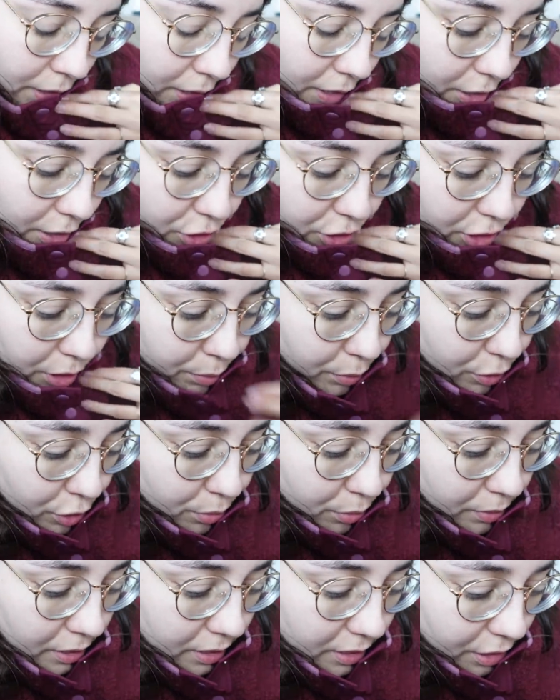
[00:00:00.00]
I try to
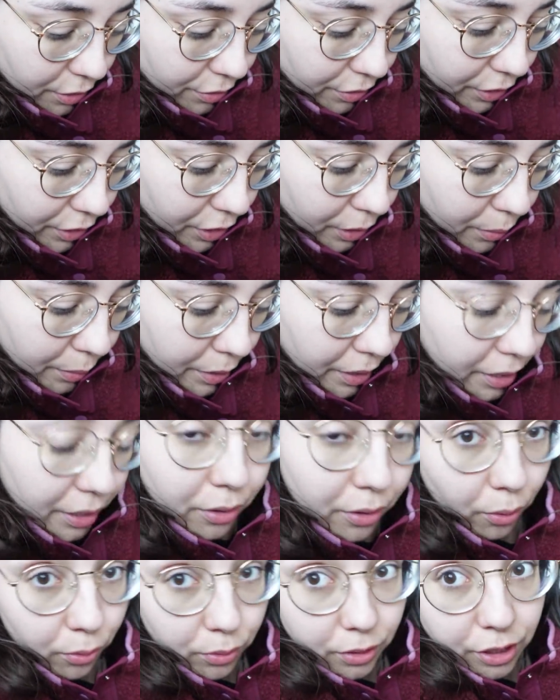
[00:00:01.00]
push myself a little bit
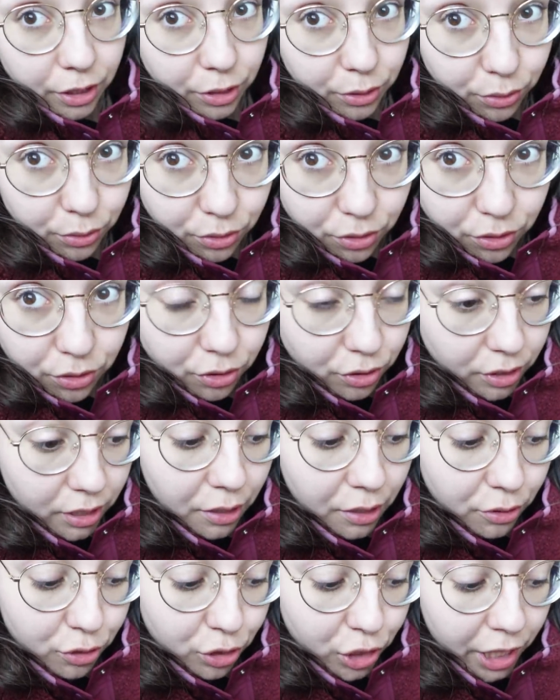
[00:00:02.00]
and only use
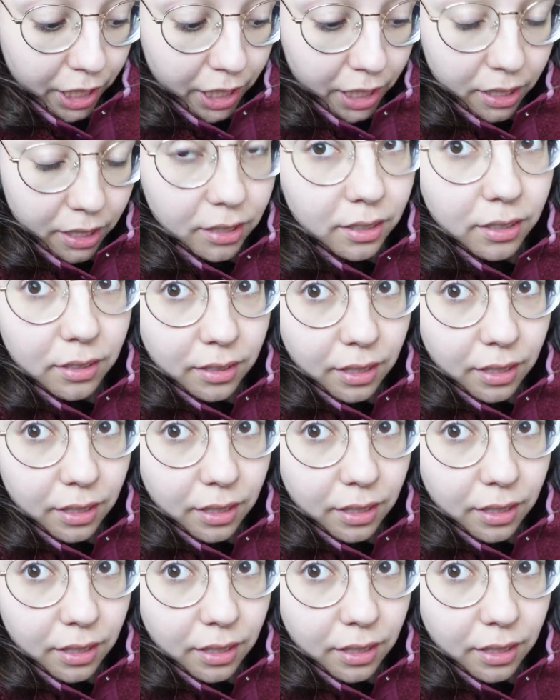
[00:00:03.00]
cel shading